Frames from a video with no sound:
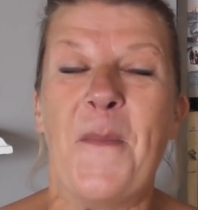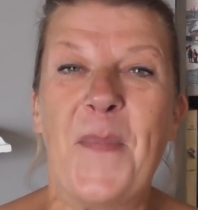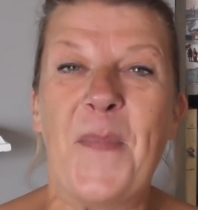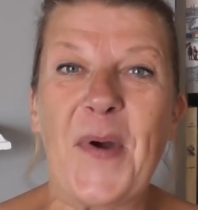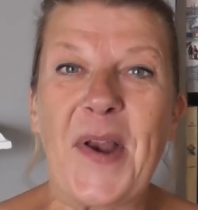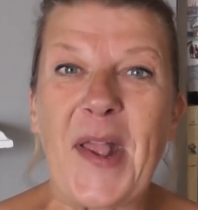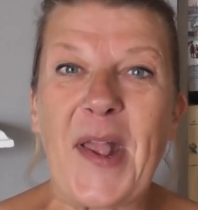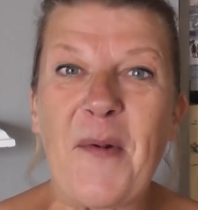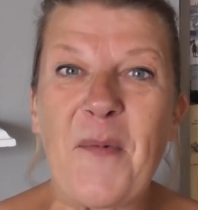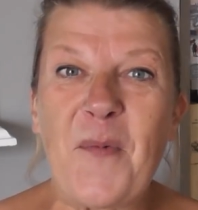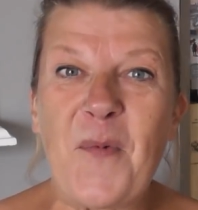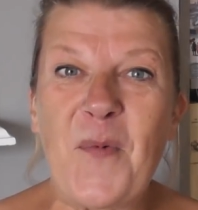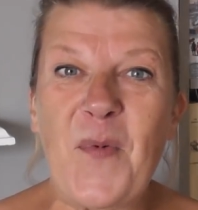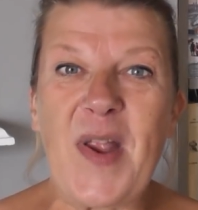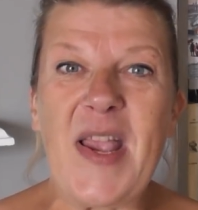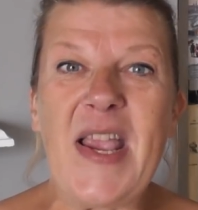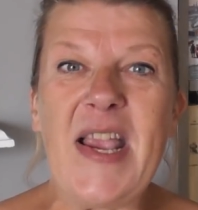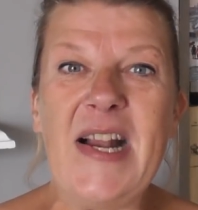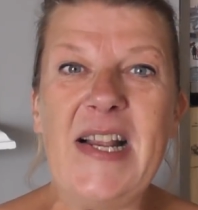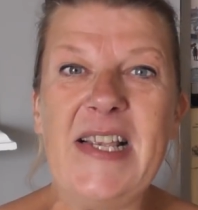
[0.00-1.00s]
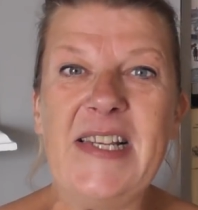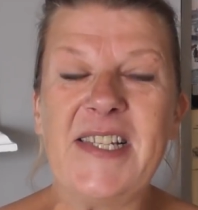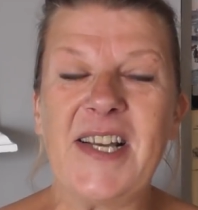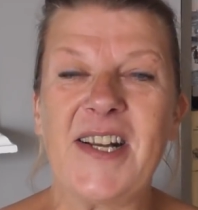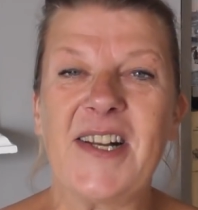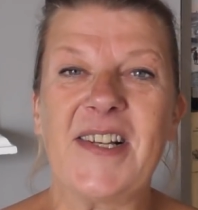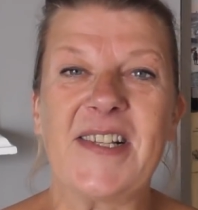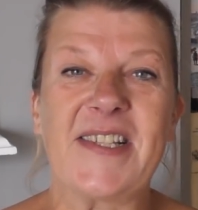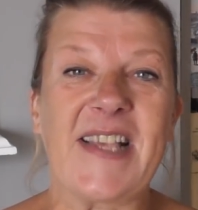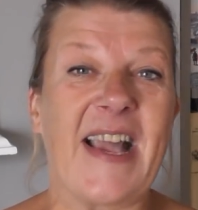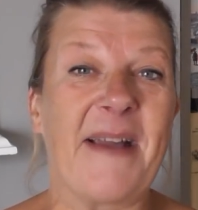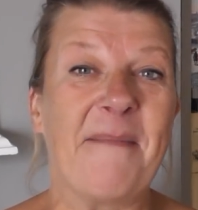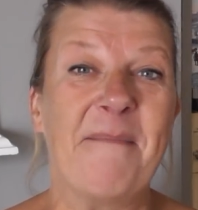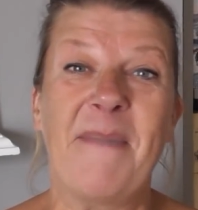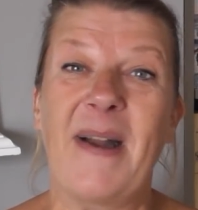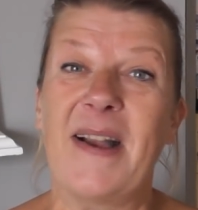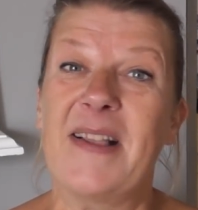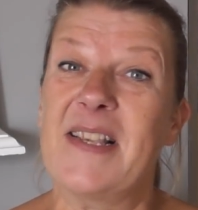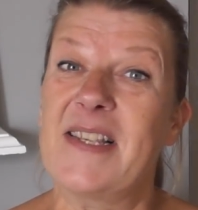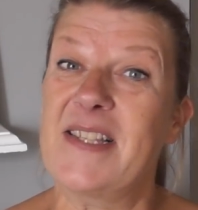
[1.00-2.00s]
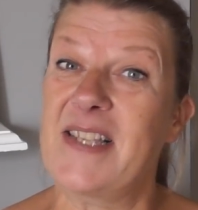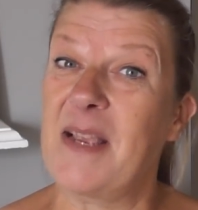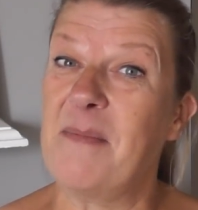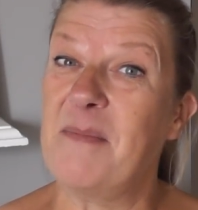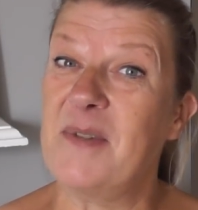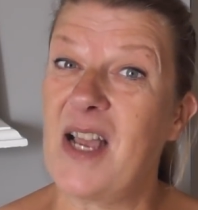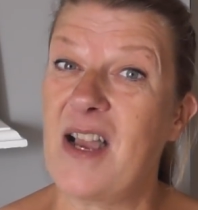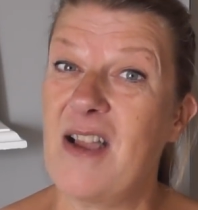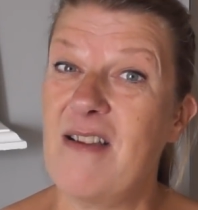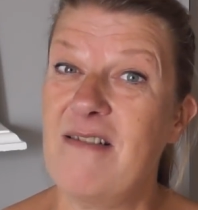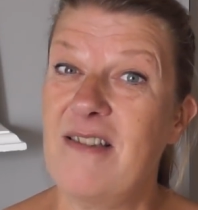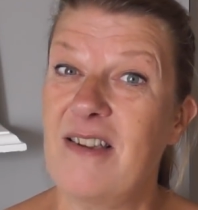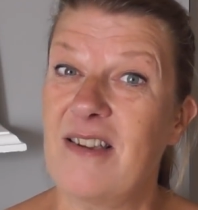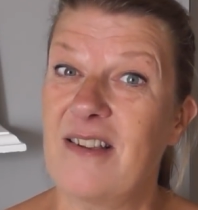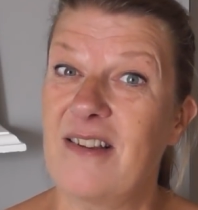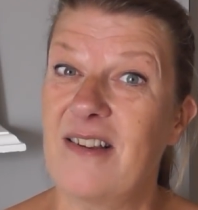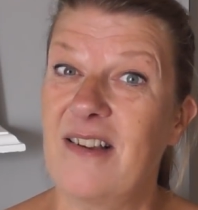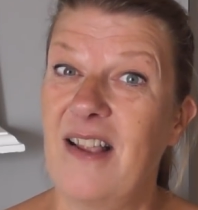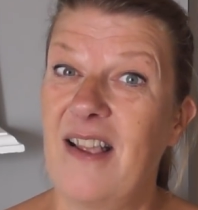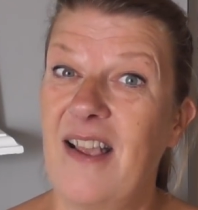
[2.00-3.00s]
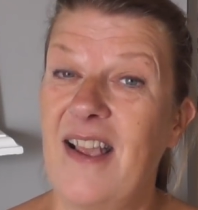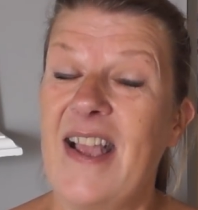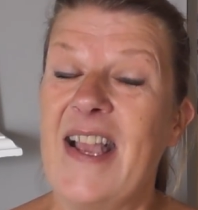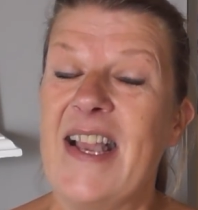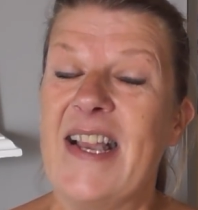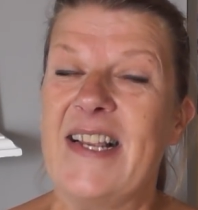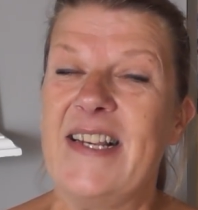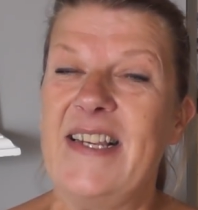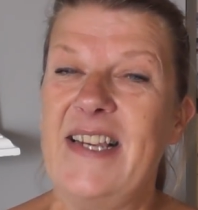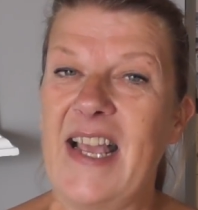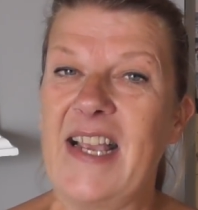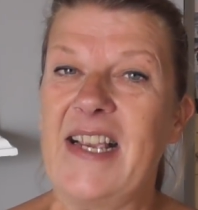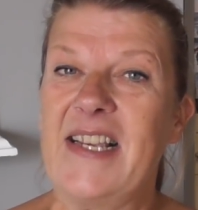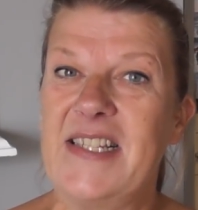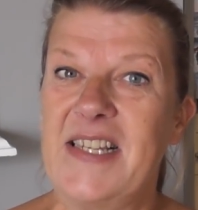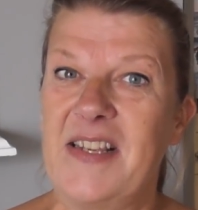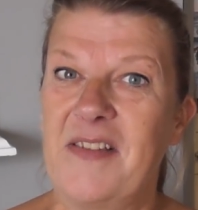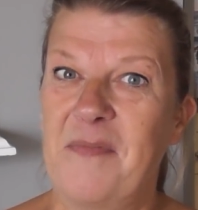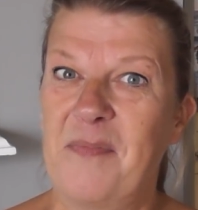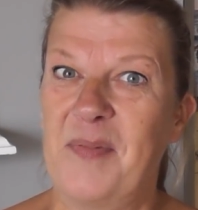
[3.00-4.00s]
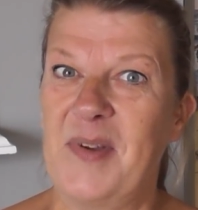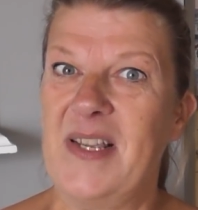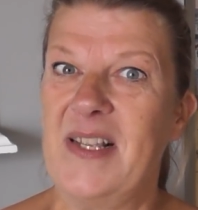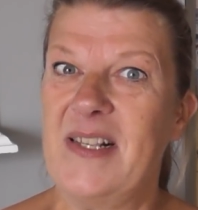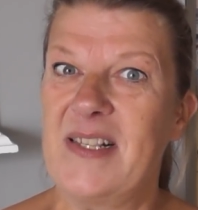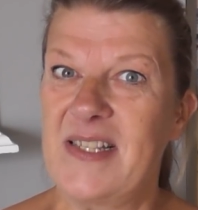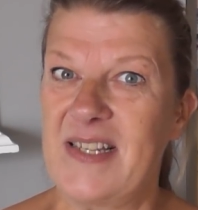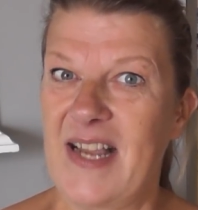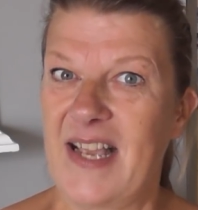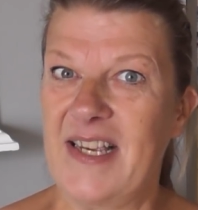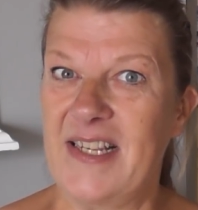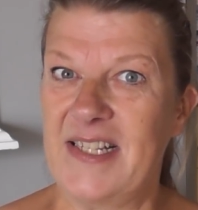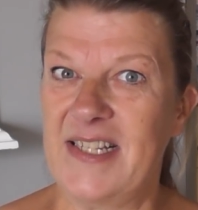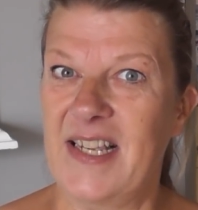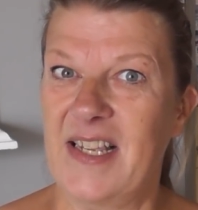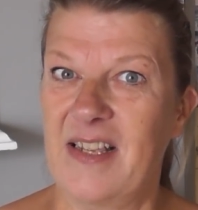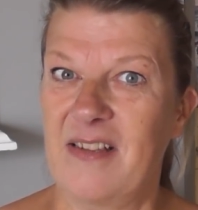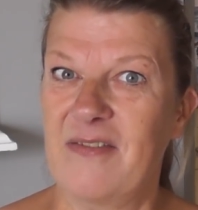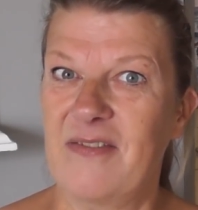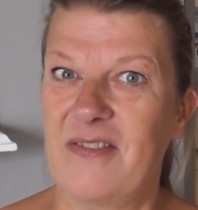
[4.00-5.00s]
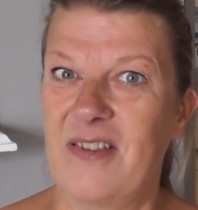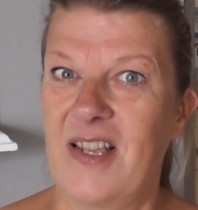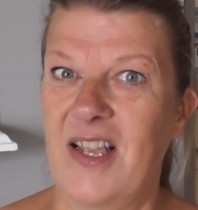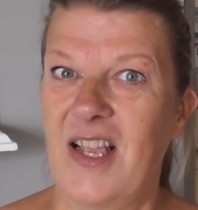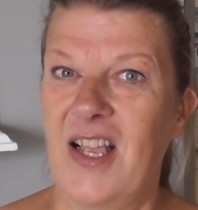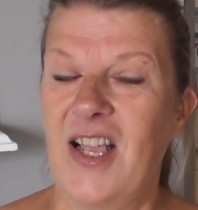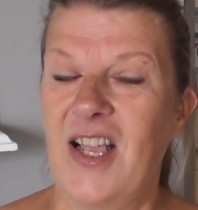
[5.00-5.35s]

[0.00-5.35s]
But it really does. And by the same token, negative breeds negative.